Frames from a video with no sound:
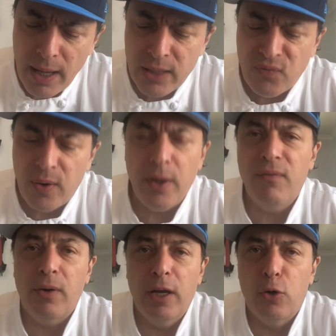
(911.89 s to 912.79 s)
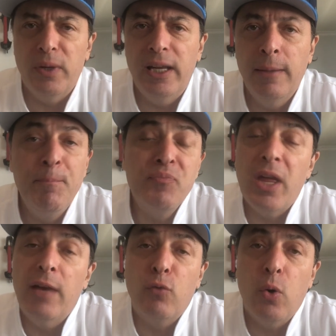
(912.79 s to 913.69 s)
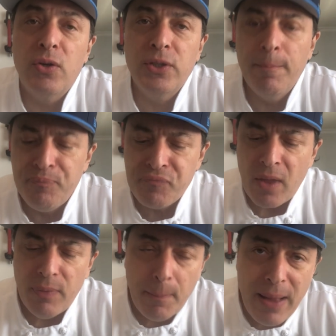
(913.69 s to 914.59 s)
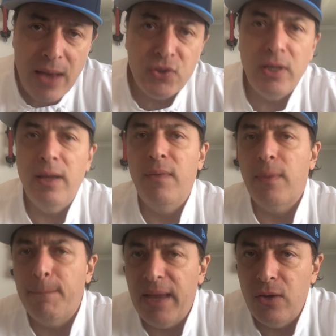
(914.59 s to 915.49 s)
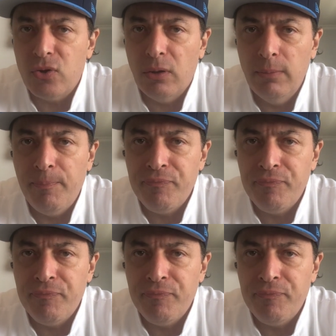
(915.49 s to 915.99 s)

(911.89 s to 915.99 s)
It's very, very green. And of course, the pasta and the basil